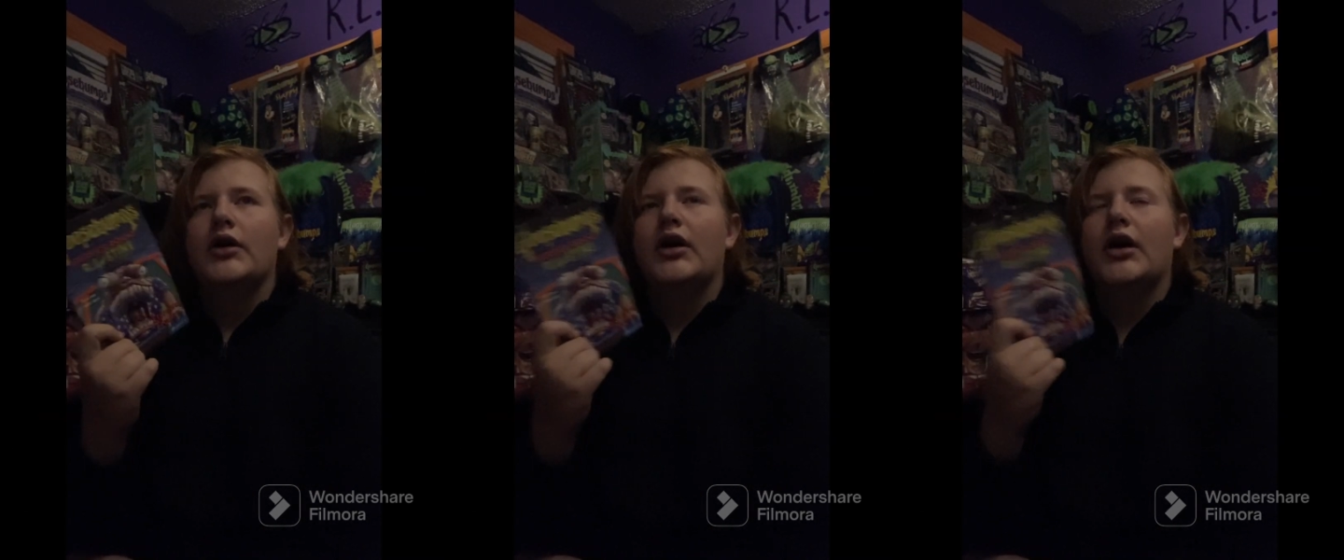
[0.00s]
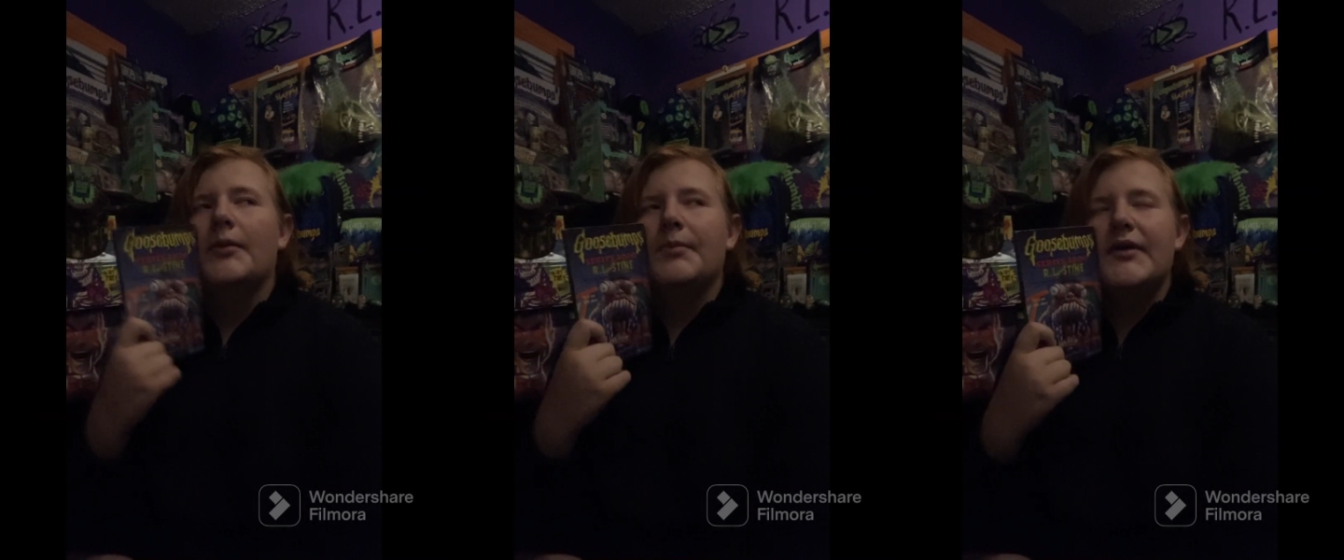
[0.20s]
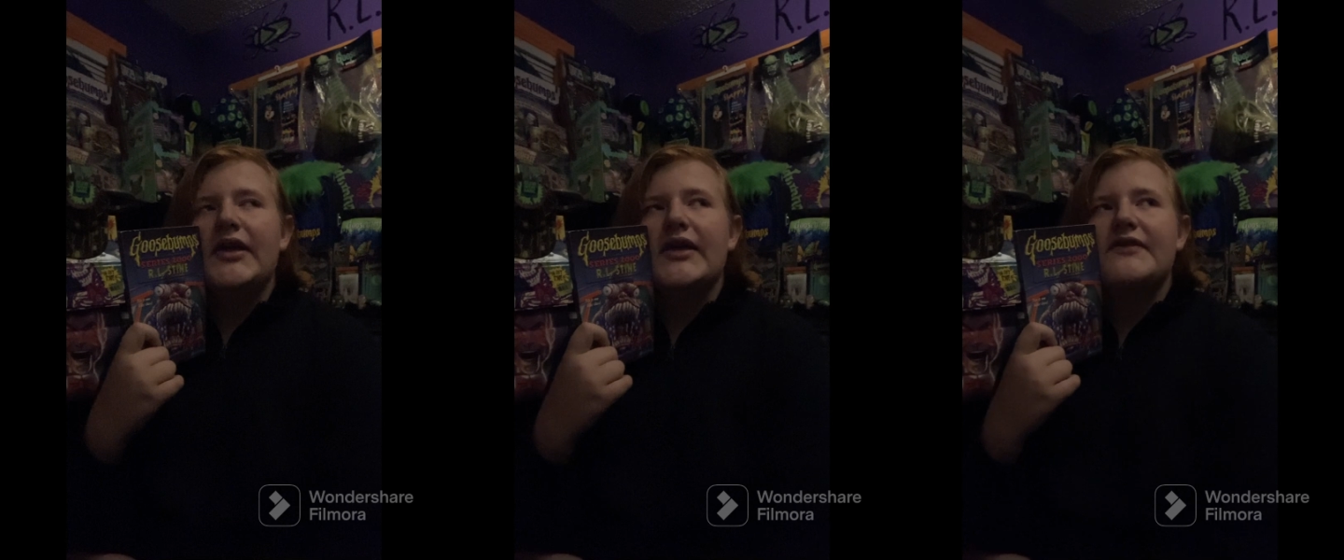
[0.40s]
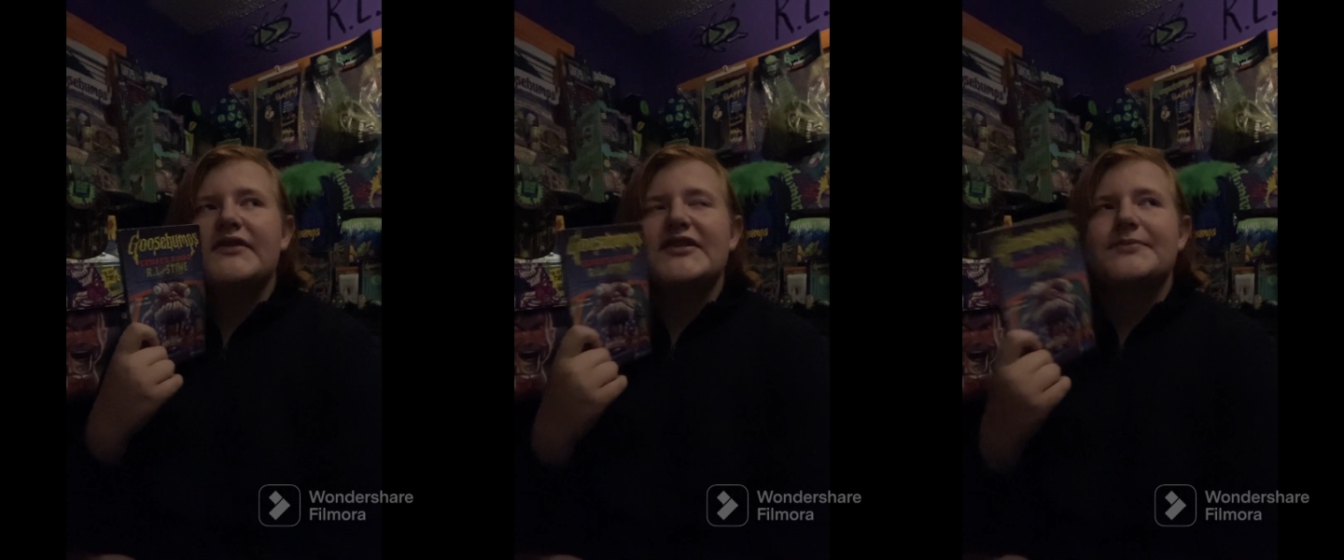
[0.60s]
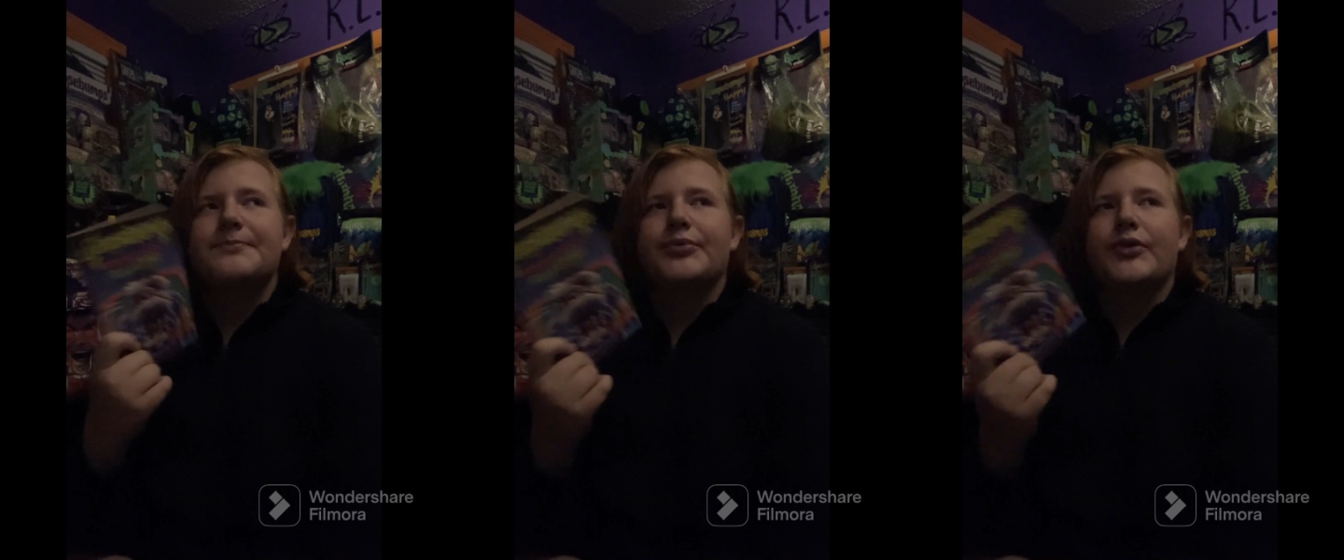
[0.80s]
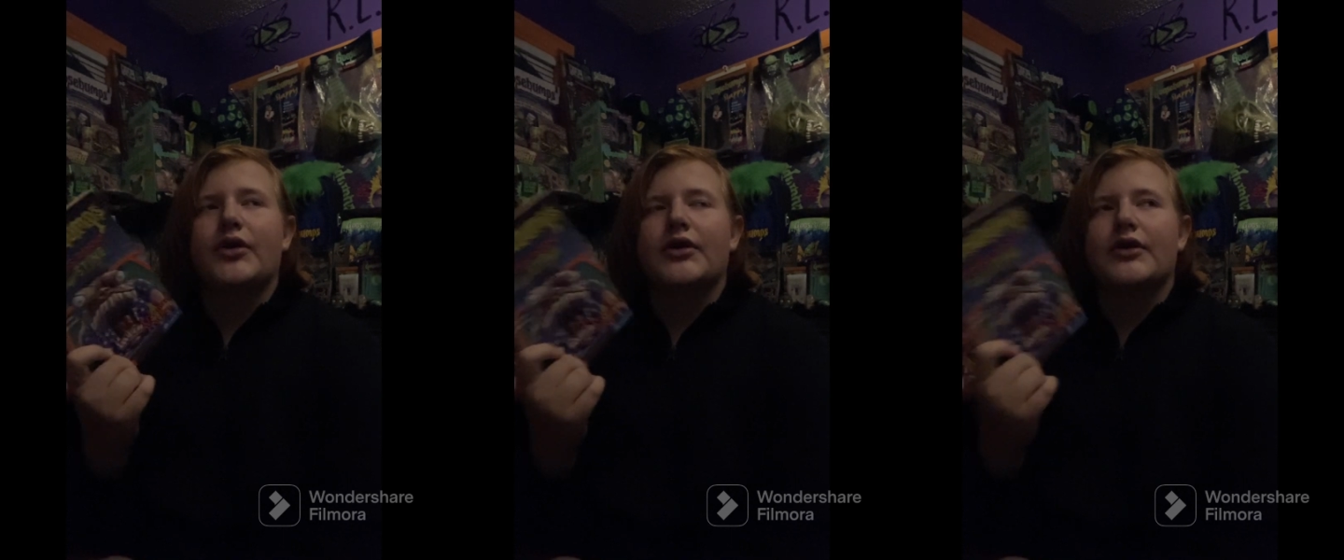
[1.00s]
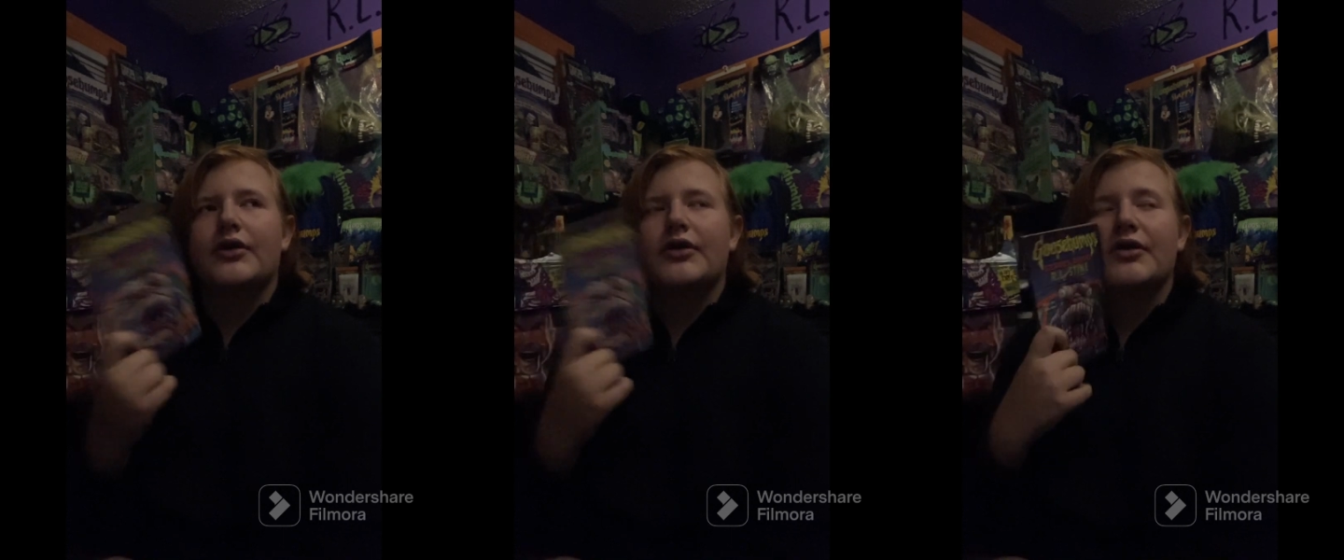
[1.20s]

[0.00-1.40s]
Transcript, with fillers: I'm gonna give this book